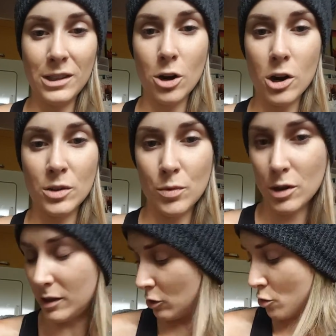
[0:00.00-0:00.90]
scars where
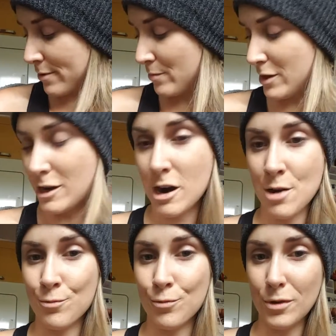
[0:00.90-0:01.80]
the scope had been there
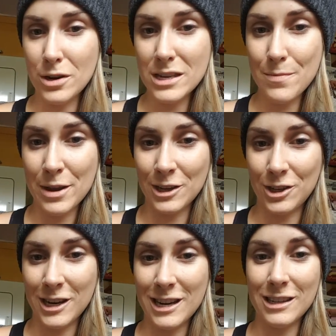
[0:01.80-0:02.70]
and really
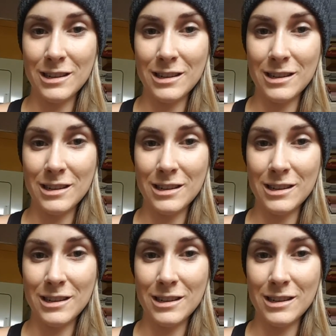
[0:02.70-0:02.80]
pinched it.